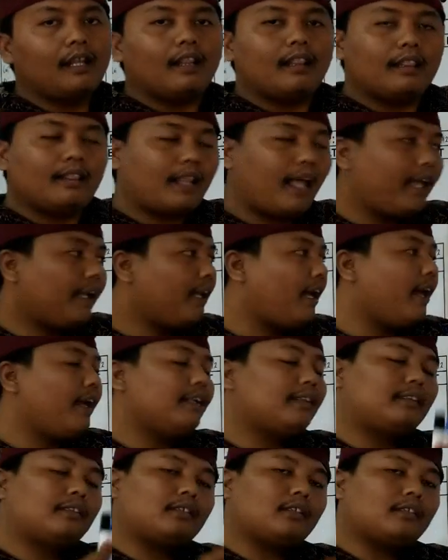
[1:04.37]
Like
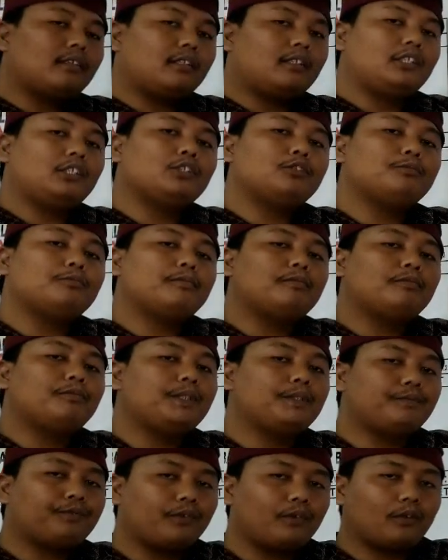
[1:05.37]
I told you
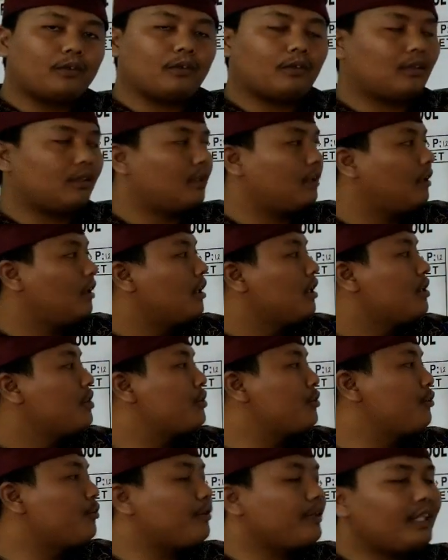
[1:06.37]
before,
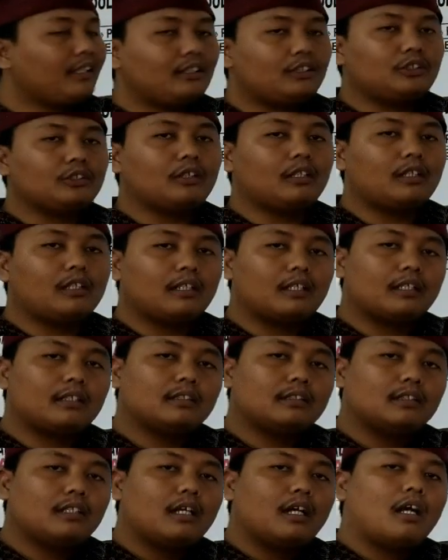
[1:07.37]
you need to
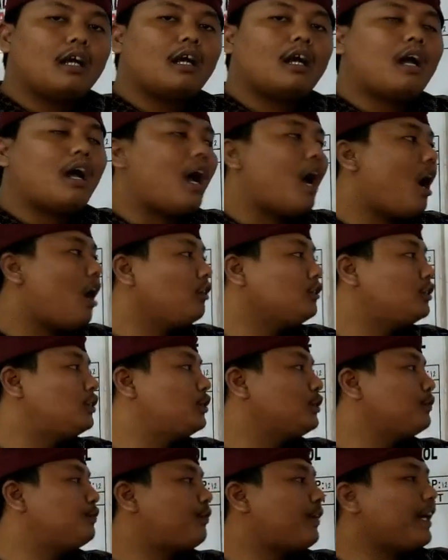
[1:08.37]
learn how
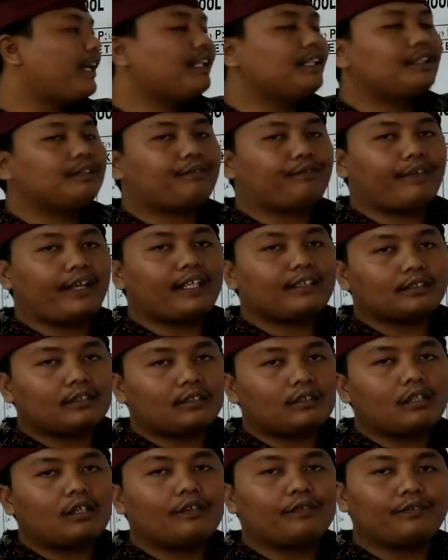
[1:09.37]
to find the
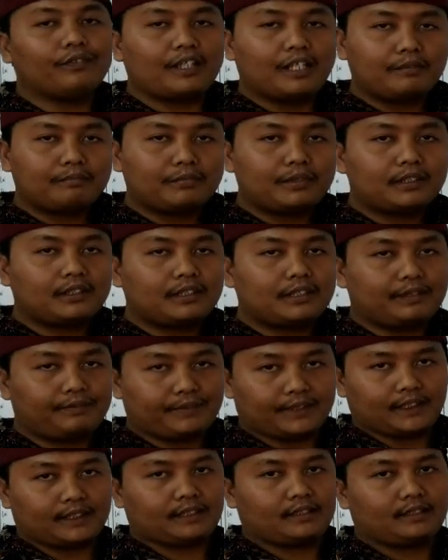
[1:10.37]
factor of number
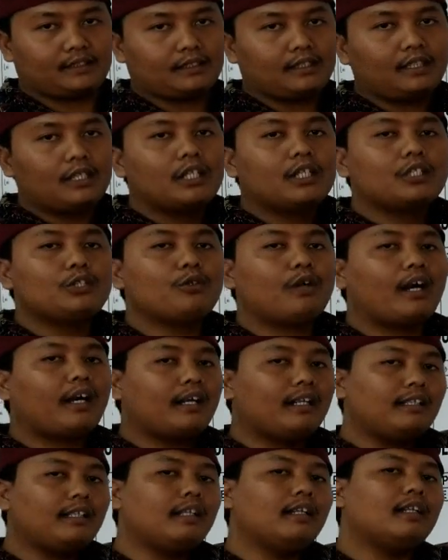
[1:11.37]
given. You
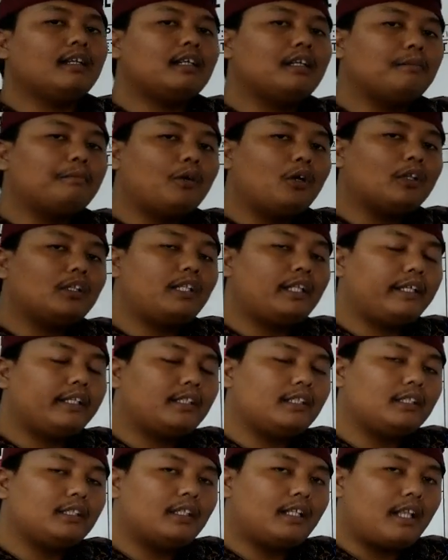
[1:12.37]
already learned about
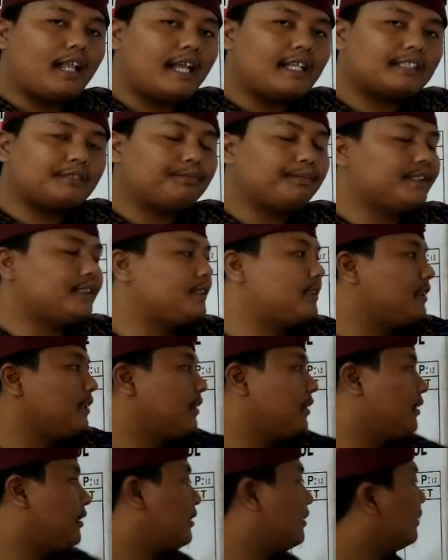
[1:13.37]
it in the last meeting.